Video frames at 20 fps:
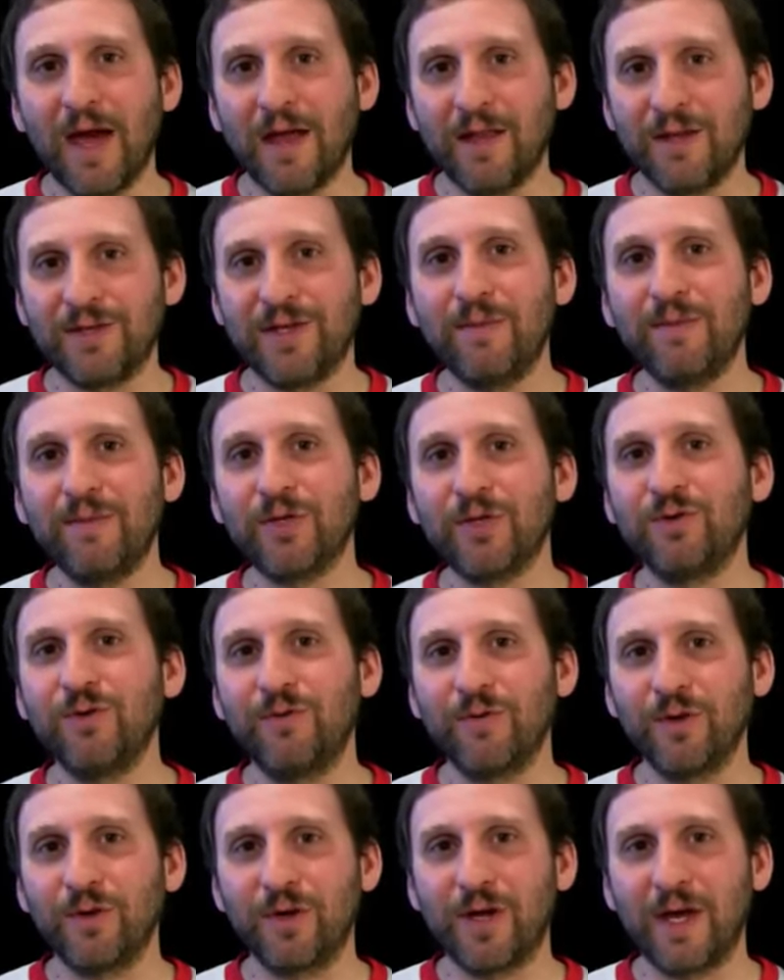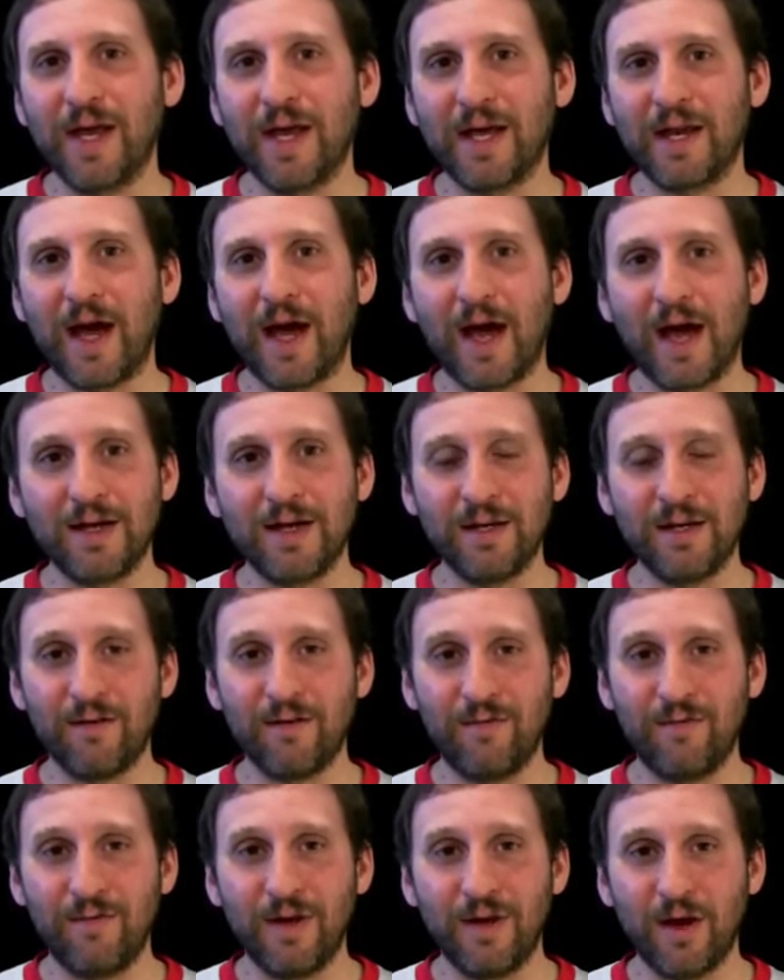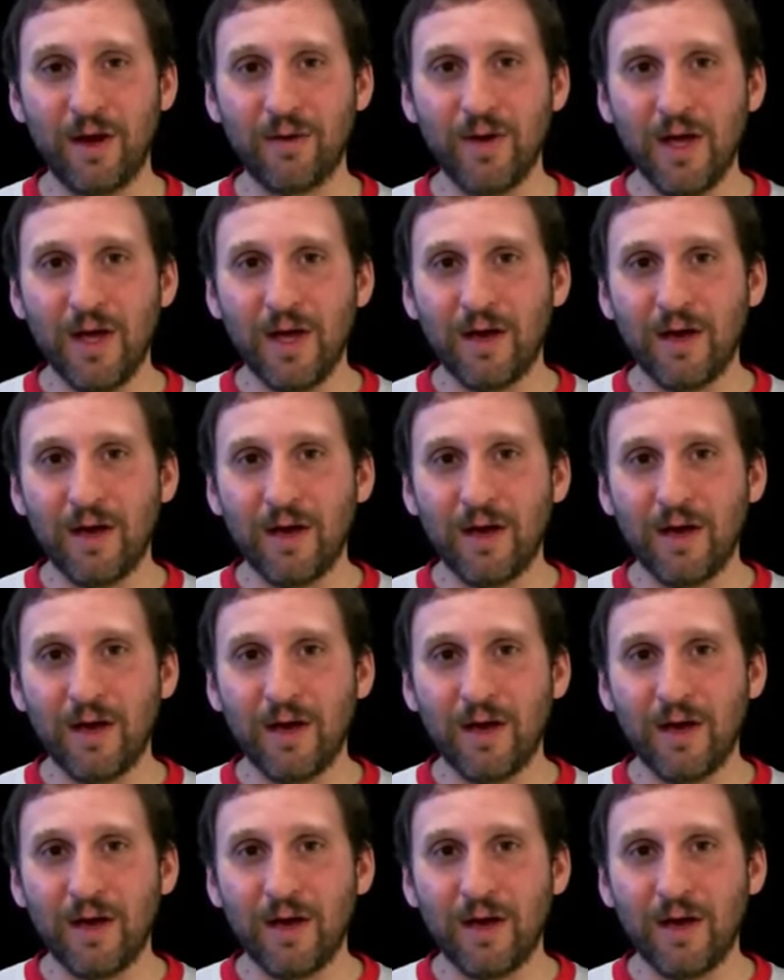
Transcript: And the same is true for looking at high-def video.